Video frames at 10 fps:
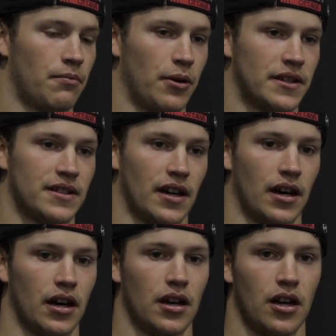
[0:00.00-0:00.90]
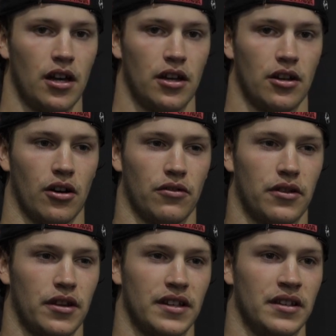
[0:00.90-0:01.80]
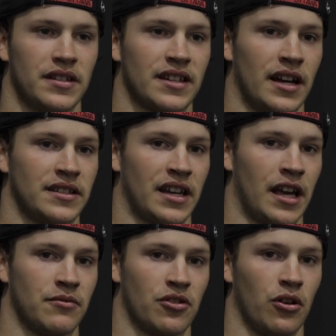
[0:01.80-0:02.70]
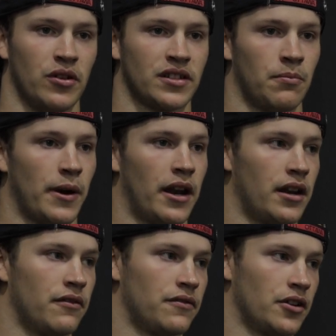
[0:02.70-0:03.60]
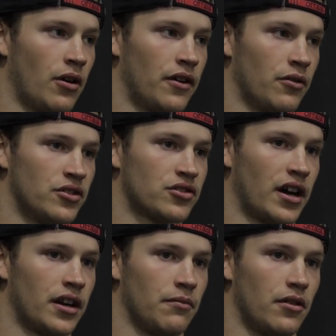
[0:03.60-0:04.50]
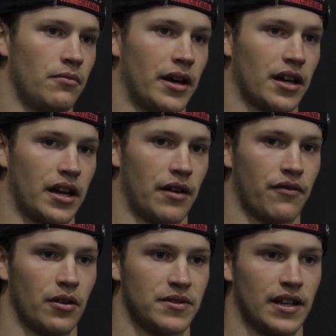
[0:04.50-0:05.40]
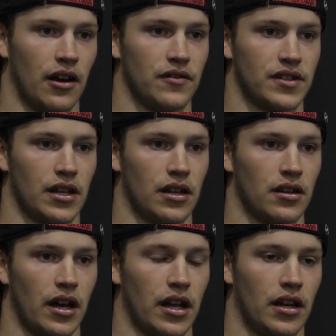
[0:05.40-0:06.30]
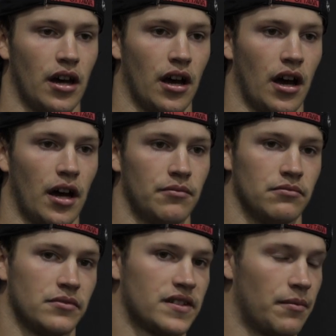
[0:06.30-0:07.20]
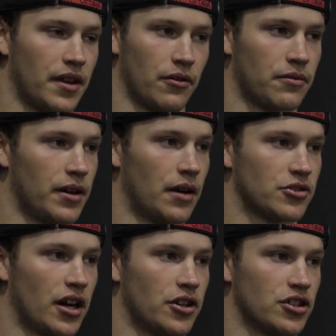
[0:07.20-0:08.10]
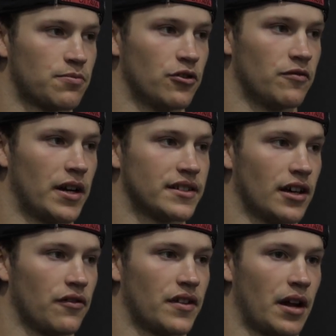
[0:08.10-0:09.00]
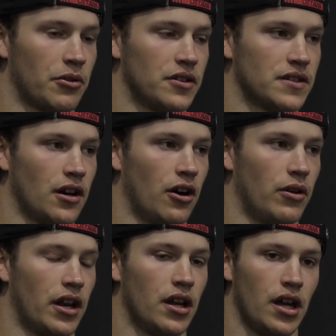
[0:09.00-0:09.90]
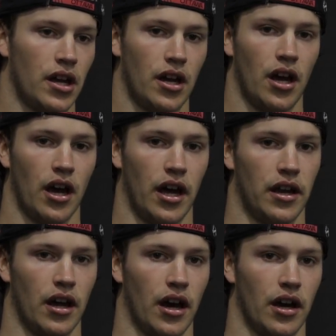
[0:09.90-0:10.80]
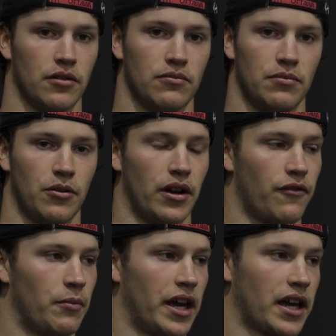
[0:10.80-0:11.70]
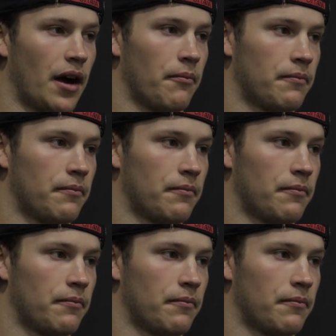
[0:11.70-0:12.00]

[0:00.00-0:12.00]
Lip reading: But, you know, these kinds of games are always competitive. You know, everyone's trying to make a name for themselves, and I'm same thing with me. I'm trying to just prove myself that I'm good to go and be ready for main camp.